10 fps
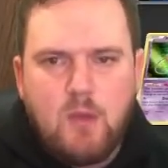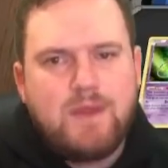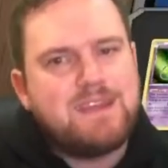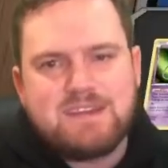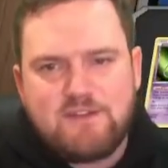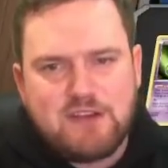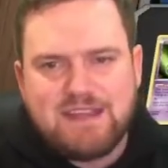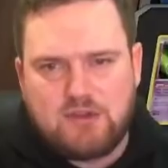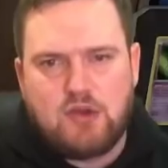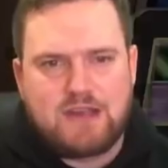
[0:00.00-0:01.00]
We can definitely
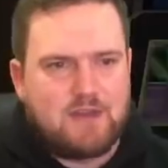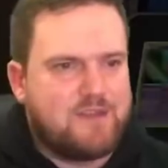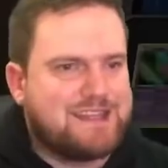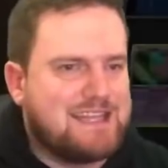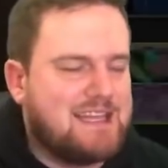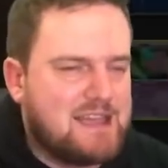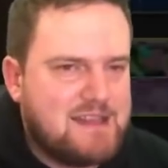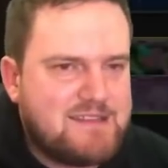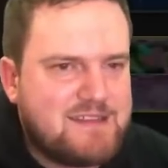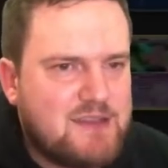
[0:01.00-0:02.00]
get the knockout on that Lele.
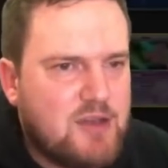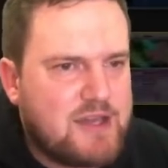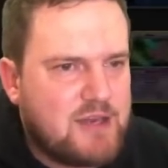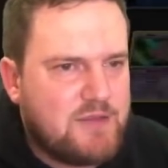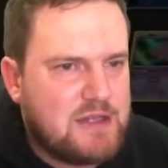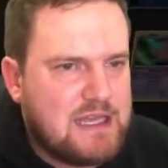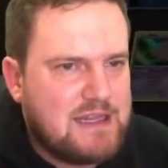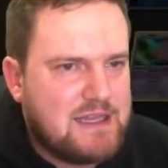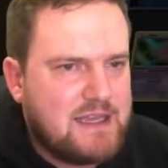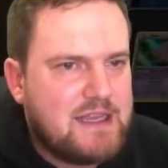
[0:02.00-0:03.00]
Let's get the knockout on the
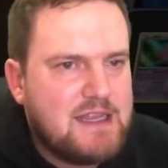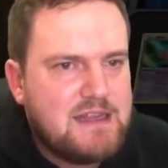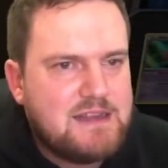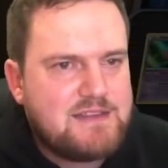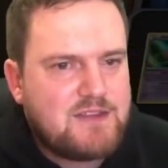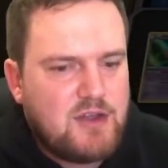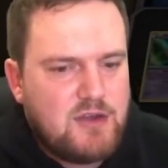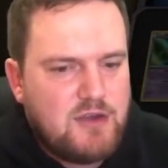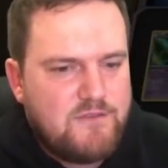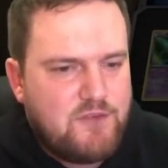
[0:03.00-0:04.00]
Lele. Let's
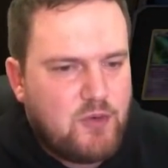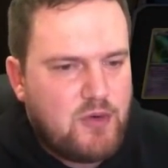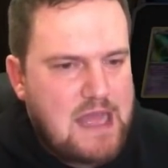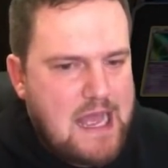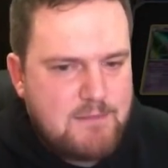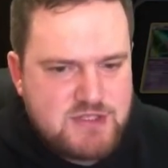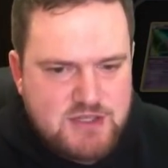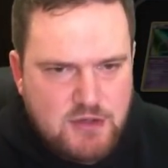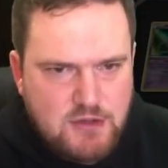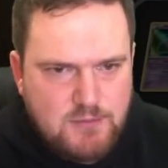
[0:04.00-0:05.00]
go for
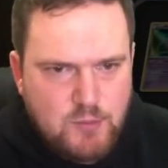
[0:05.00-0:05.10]
Absol.